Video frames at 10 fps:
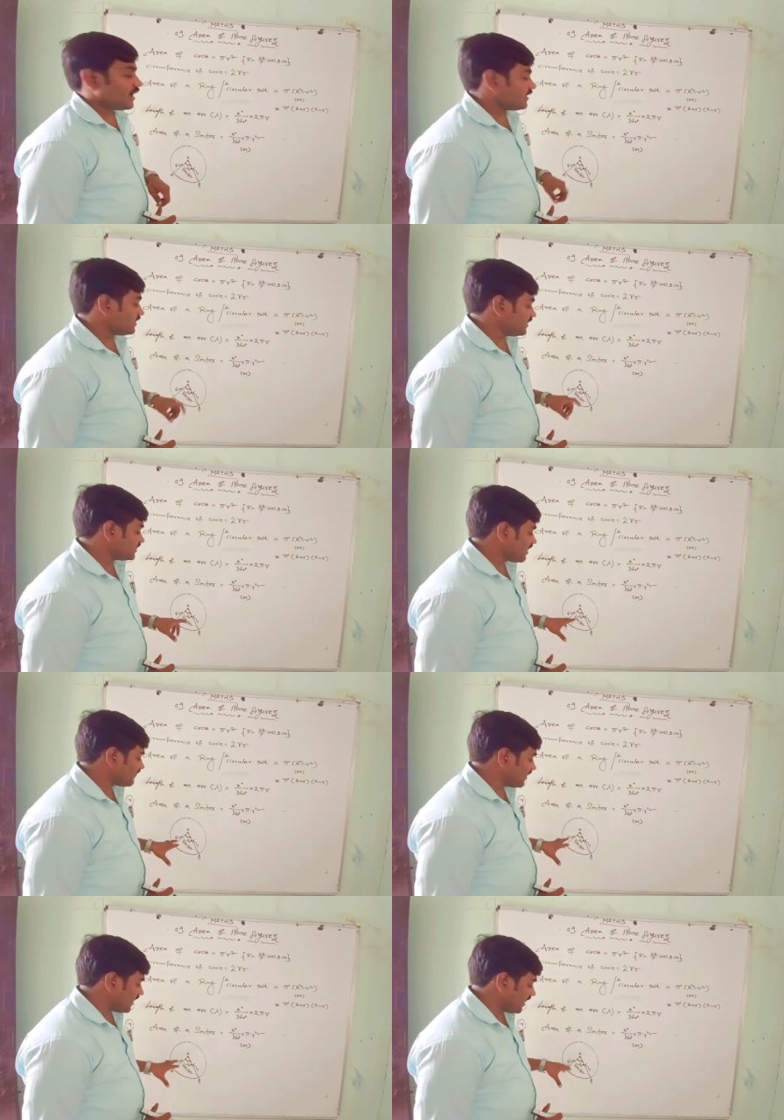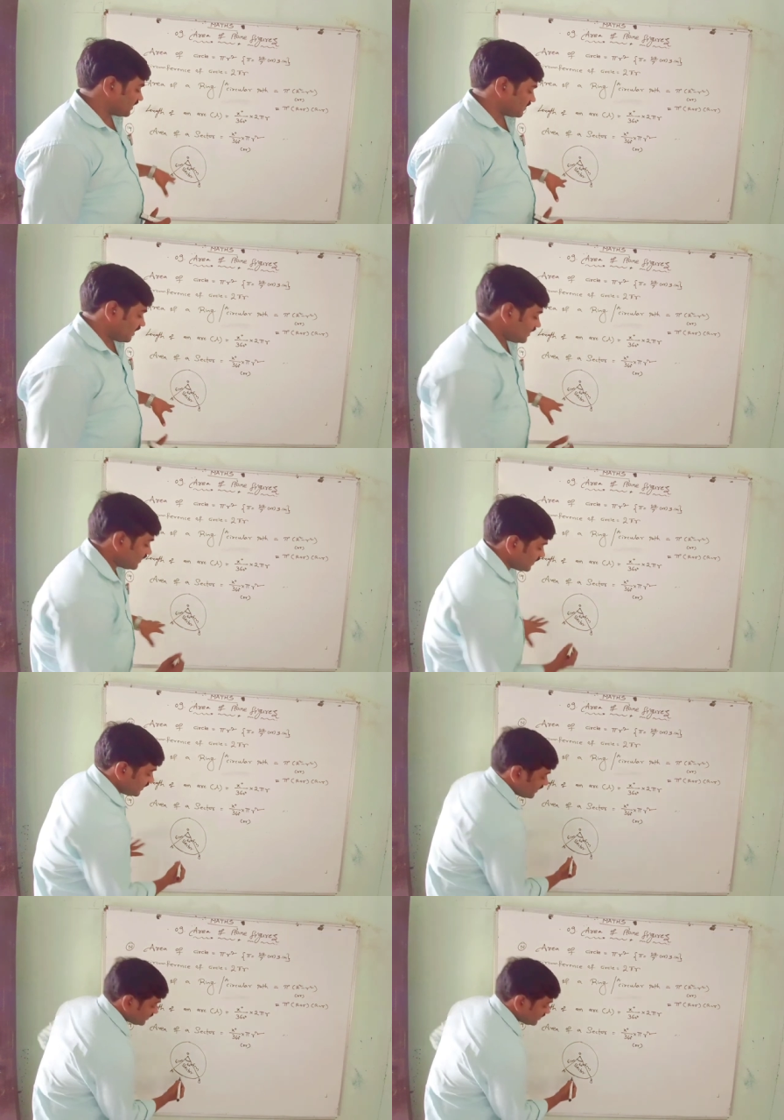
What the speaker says: And length of an arc ante ee